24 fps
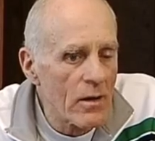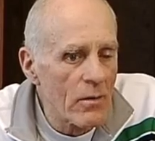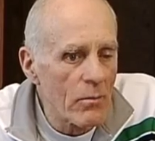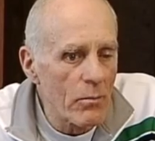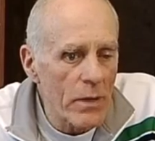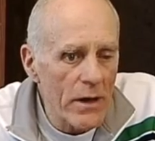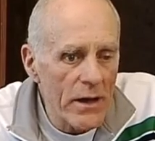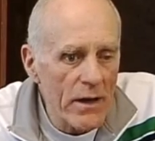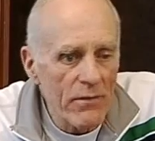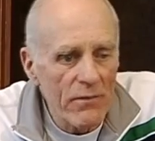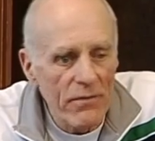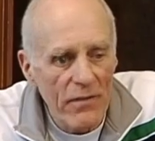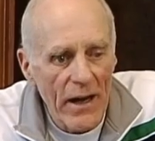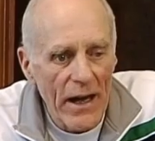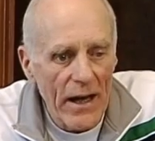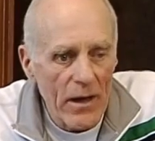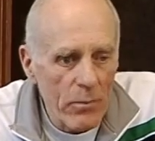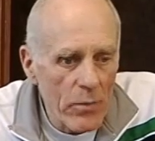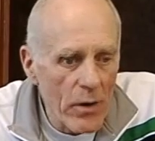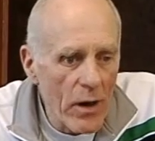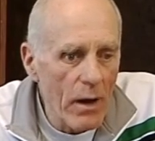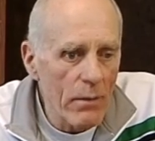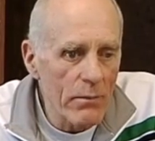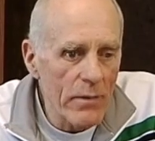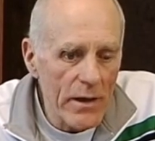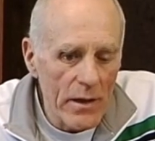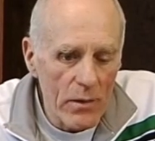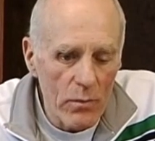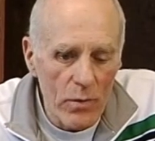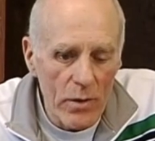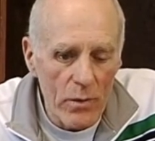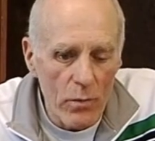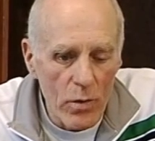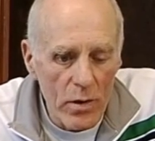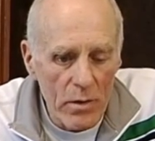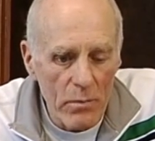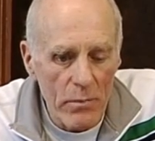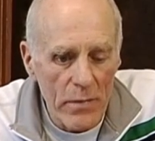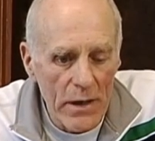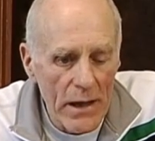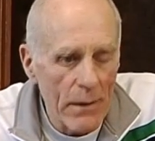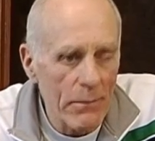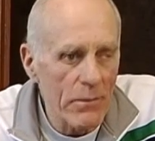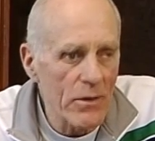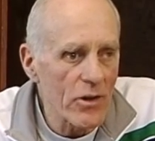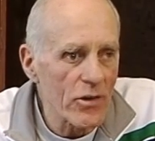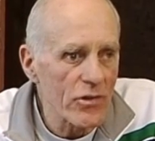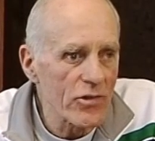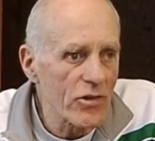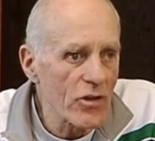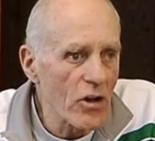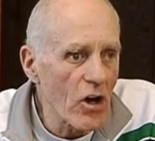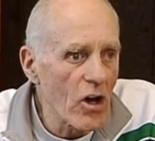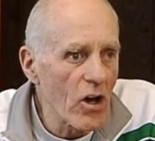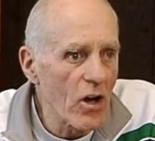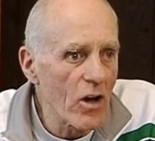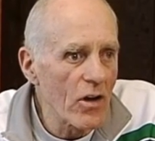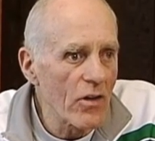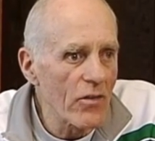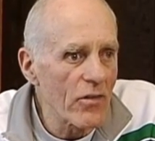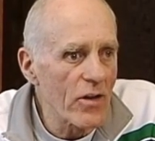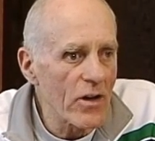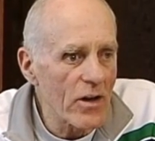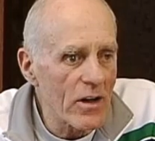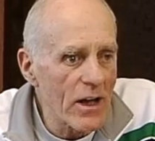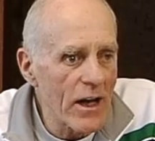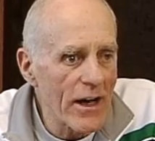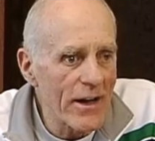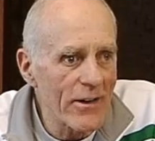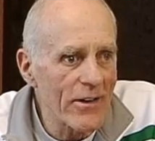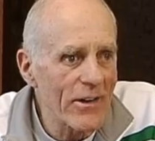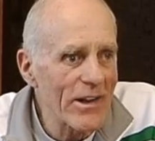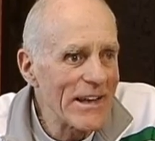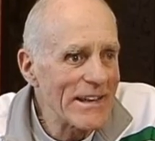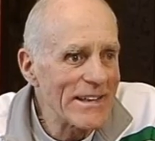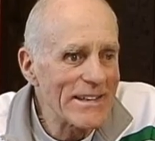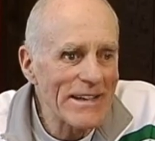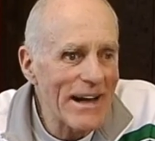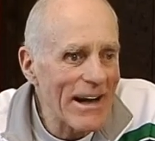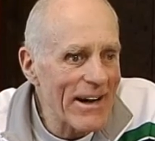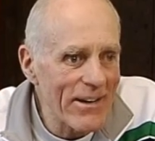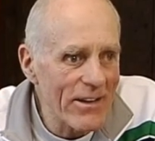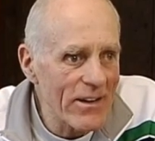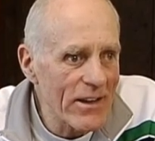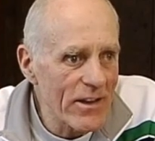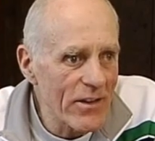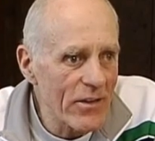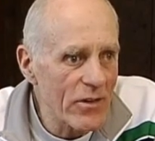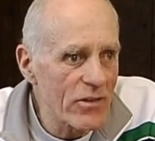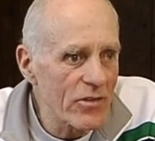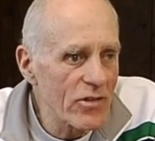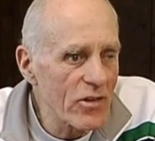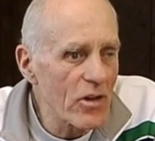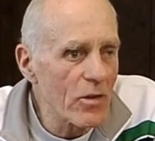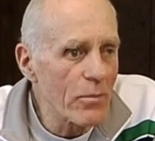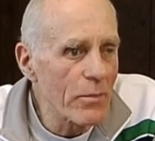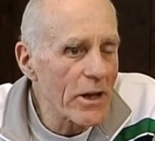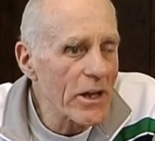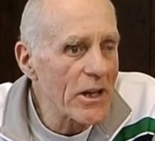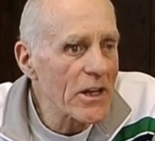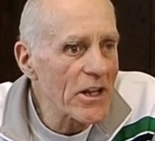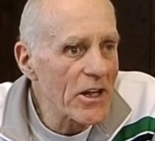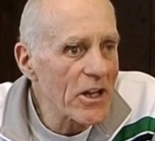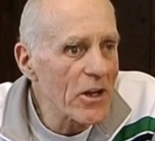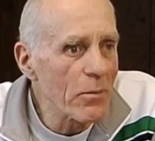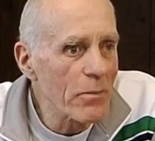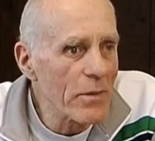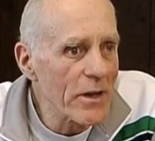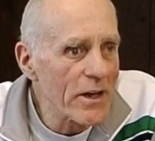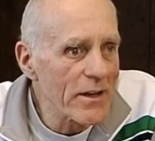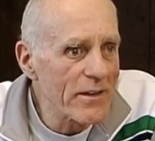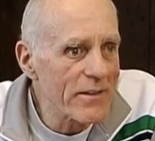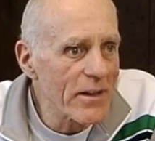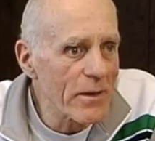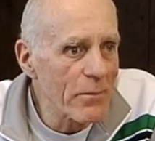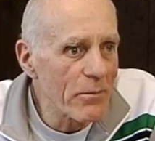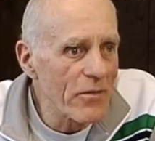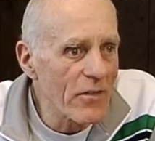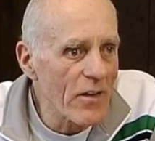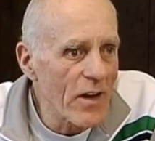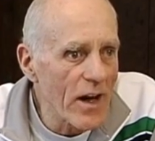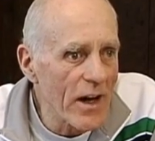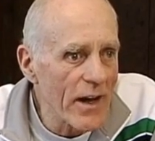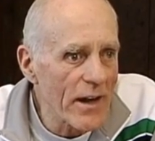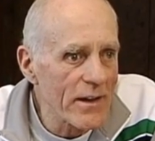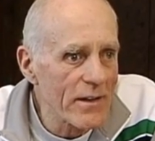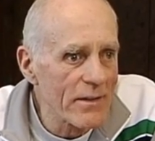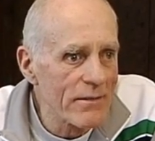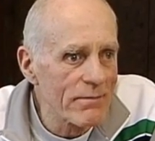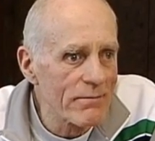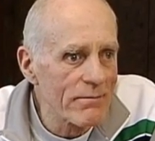But in fact, probably we wouldn't be able to stall the glider entirely. There'd still be a little bit of tip flying.